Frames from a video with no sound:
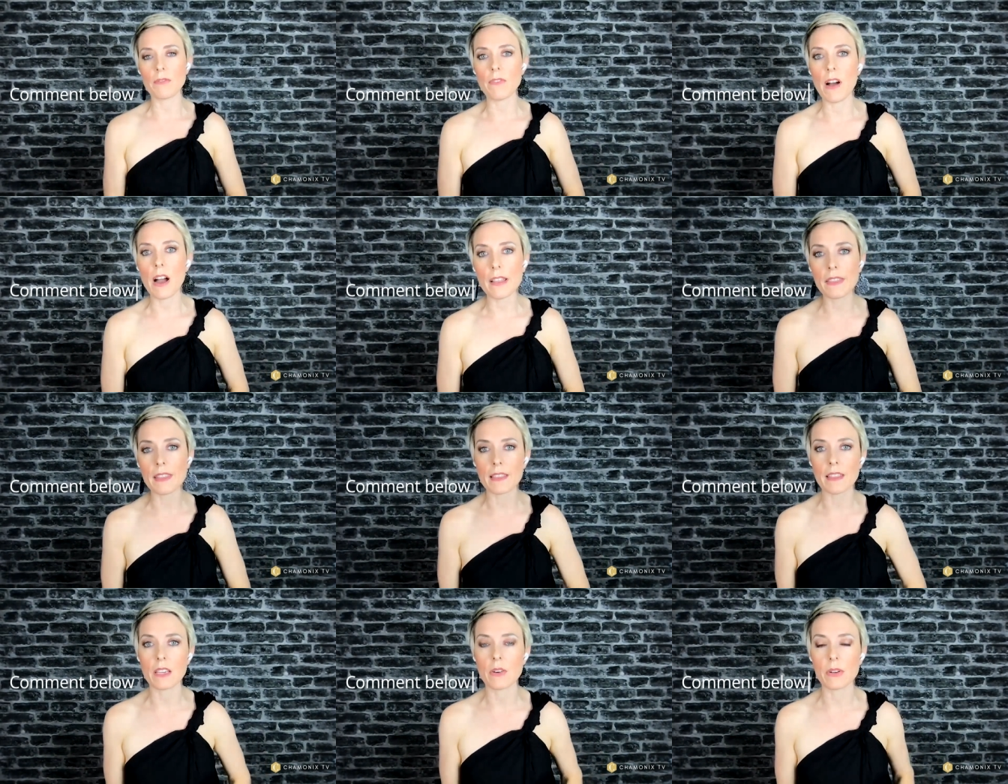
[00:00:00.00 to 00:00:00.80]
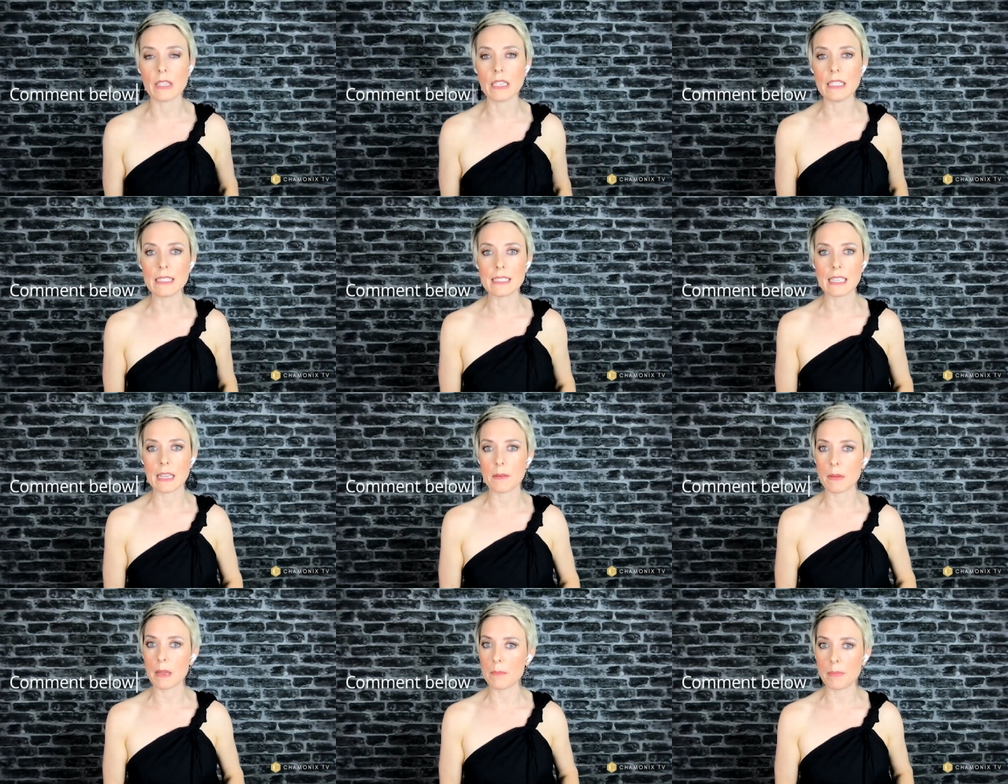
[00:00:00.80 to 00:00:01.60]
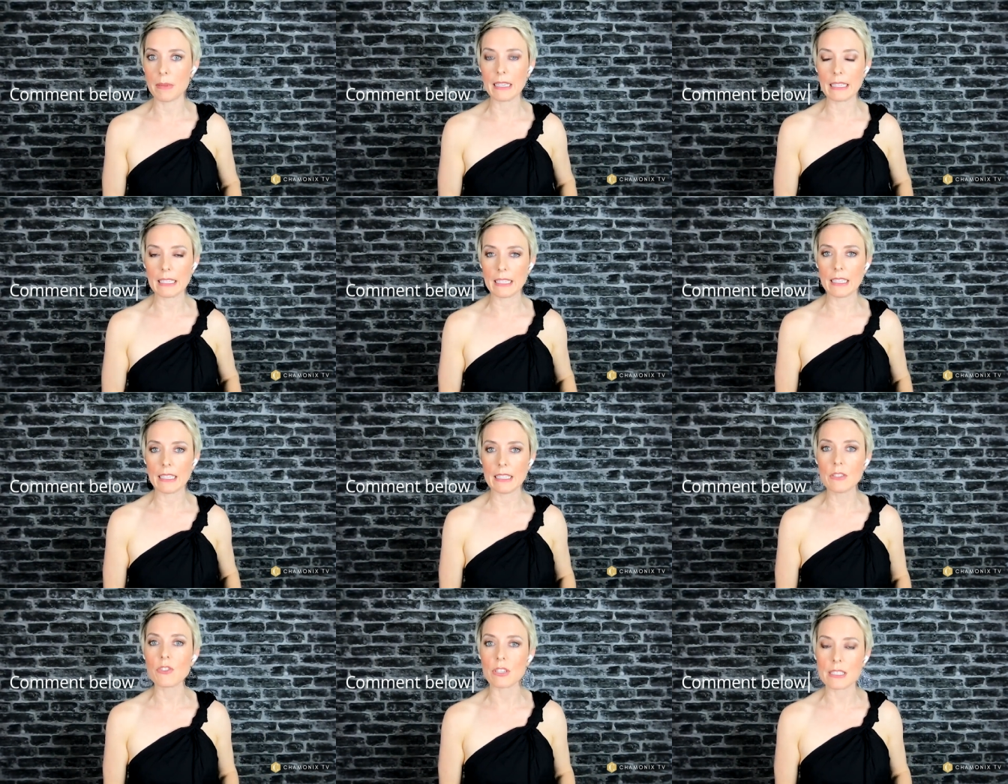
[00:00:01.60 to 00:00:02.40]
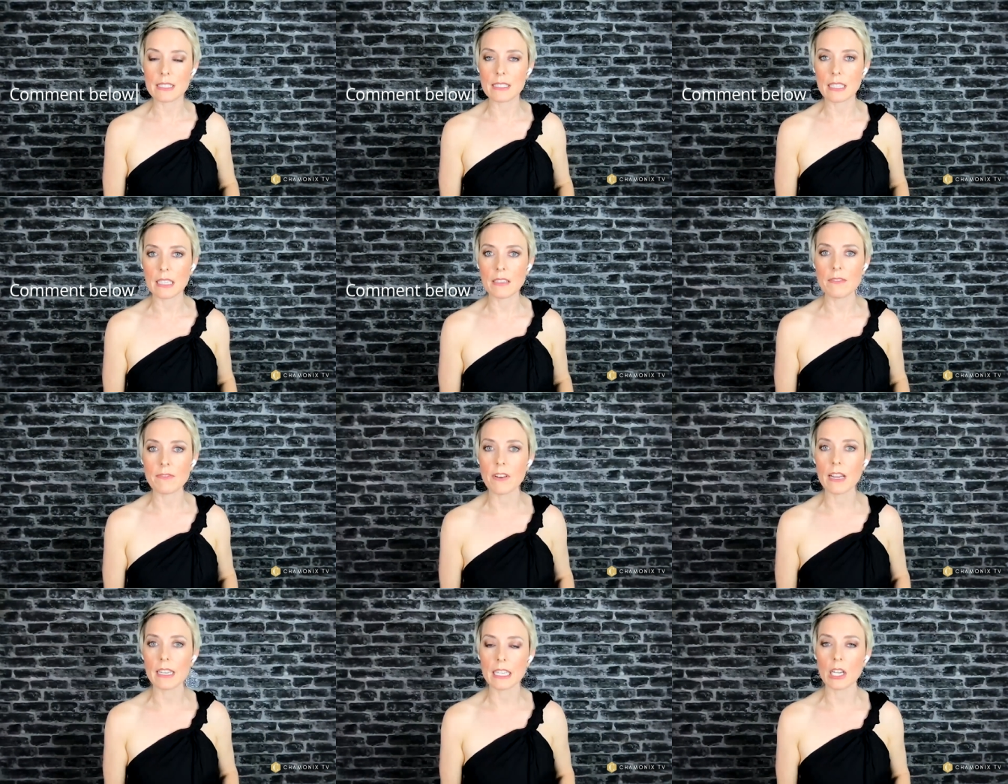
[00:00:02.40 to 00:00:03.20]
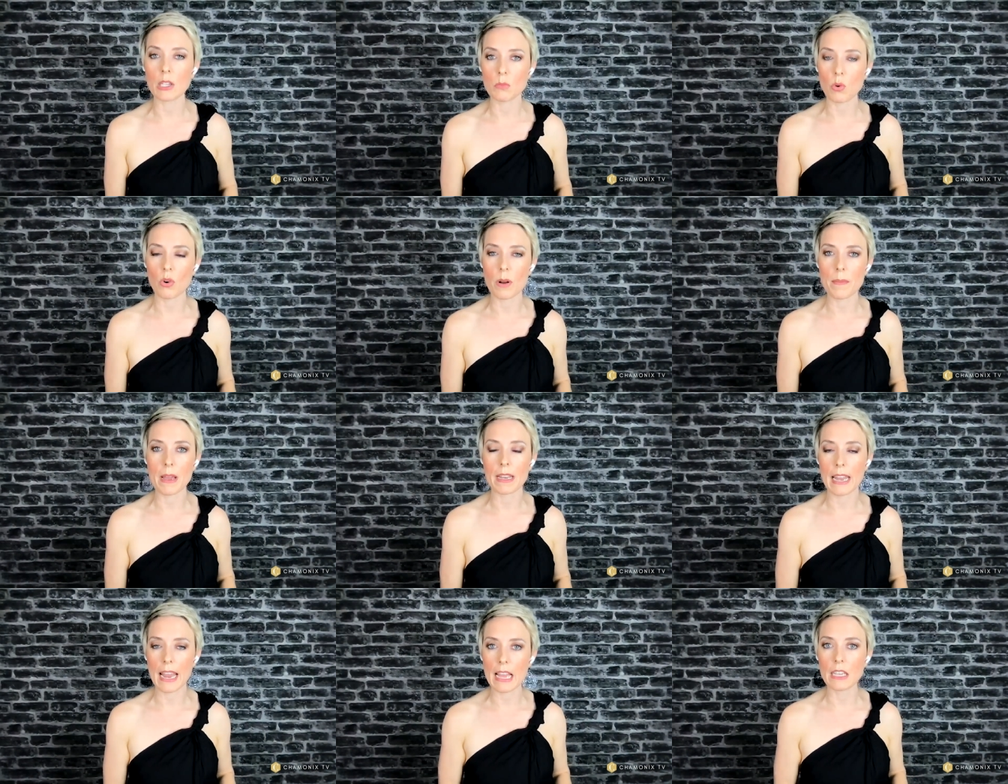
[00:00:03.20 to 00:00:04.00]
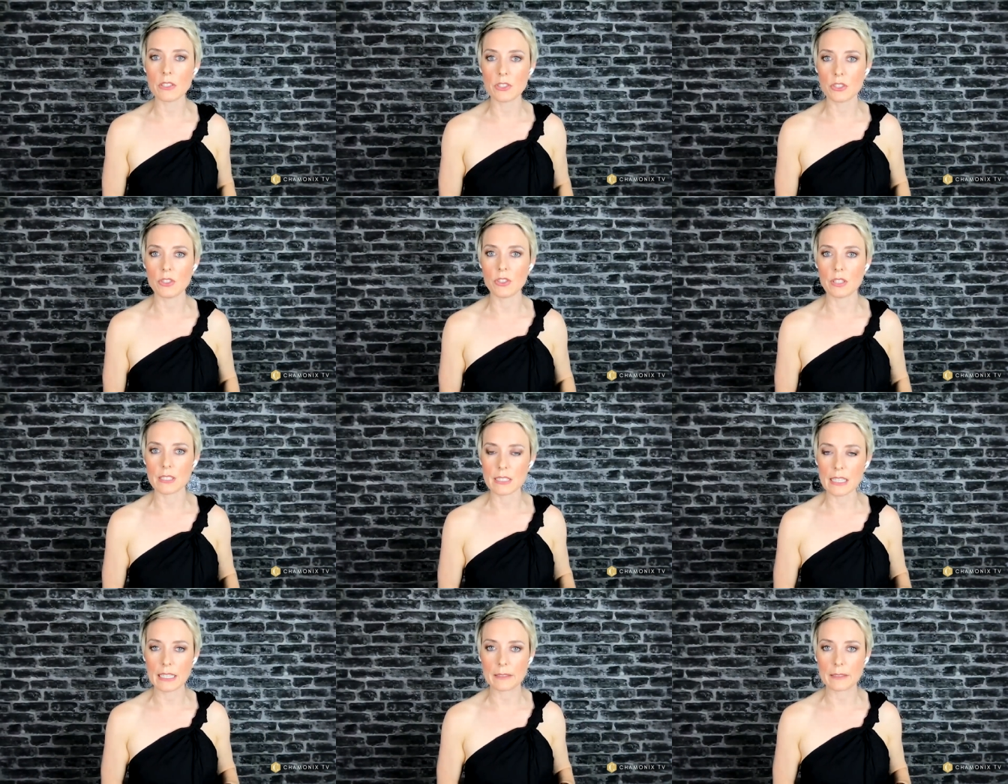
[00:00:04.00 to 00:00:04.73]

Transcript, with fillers: find that there is a, a big interest in finding out more about how to do this